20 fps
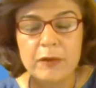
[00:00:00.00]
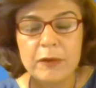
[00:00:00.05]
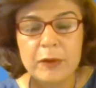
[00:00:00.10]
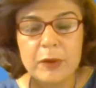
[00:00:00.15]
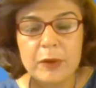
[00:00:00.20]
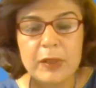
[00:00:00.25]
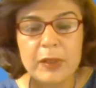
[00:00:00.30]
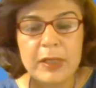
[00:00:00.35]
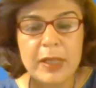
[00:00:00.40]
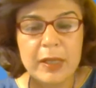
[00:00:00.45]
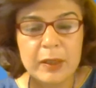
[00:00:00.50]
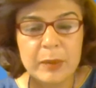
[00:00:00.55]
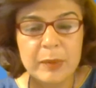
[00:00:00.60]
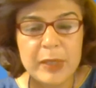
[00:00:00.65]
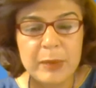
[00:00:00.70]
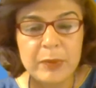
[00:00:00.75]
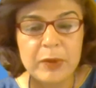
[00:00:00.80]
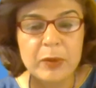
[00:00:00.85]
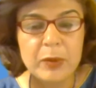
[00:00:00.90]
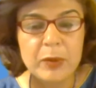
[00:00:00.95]
the young
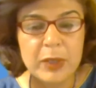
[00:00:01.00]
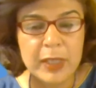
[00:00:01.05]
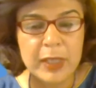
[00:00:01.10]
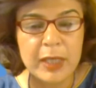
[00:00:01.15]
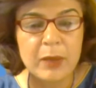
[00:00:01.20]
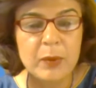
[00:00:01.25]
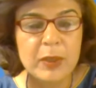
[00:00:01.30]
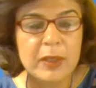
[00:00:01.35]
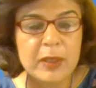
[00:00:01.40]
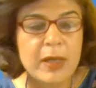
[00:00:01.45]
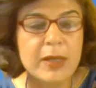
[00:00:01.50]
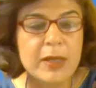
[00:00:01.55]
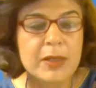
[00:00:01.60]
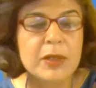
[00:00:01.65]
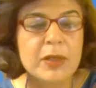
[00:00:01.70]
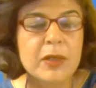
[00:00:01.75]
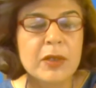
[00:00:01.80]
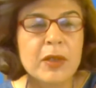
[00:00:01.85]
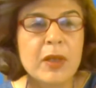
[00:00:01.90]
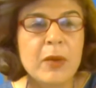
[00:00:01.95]
people working with
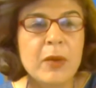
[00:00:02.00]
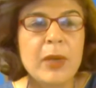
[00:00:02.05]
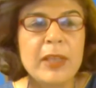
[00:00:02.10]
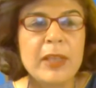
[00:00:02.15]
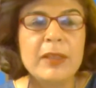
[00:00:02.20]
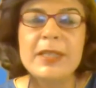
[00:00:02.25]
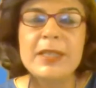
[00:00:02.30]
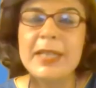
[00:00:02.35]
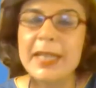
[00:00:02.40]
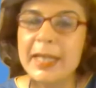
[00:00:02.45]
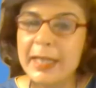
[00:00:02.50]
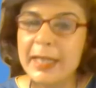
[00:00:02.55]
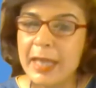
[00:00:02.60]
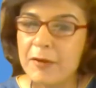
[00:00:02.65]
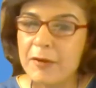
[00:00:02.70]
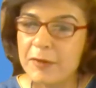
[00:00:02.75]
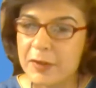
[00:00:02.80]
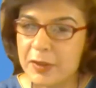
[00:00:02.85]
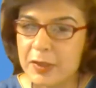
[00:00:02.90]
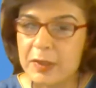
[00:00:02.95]
us when the daycare
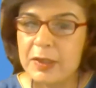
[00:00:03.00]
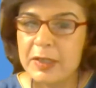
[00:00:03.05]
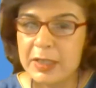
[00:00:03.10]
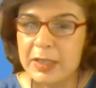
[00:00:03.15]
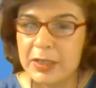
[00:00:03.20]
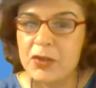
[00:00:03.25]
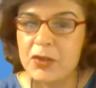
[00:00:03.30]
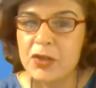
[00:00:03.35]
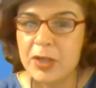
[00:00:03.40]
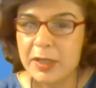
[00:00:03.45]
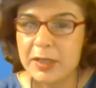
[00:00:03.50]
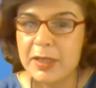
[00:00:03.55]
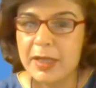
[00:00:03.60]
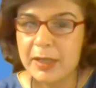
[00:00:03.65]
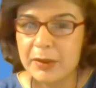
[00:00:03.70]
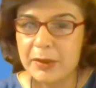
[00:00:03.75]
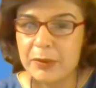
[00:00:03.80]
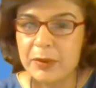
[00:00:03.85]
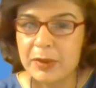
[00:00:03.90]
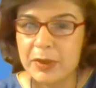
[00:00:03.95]
facilities shut
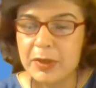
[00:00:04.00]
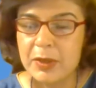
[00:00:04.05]
down.